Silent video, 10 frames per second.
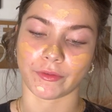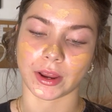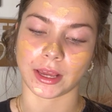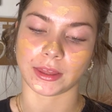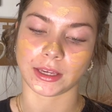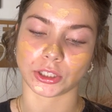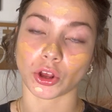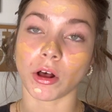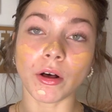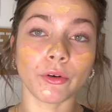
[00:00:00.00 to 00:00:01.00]
and I think it's
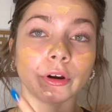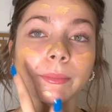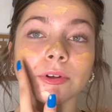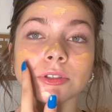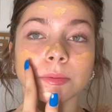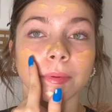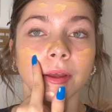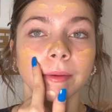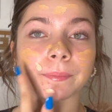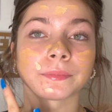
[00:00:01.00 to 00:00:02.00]
all hormones,
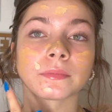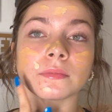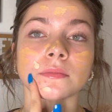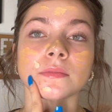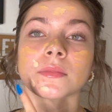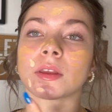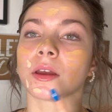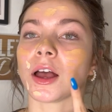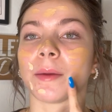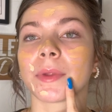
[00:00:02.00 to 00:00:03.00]
but
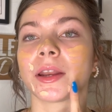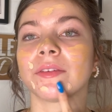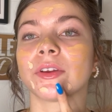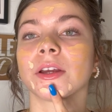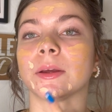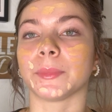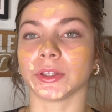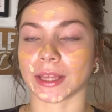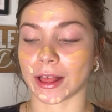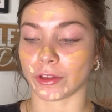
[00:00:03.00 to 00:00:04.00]
I'm not even gonna put
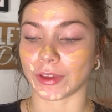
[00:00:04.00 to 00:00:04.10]
the e.l.f.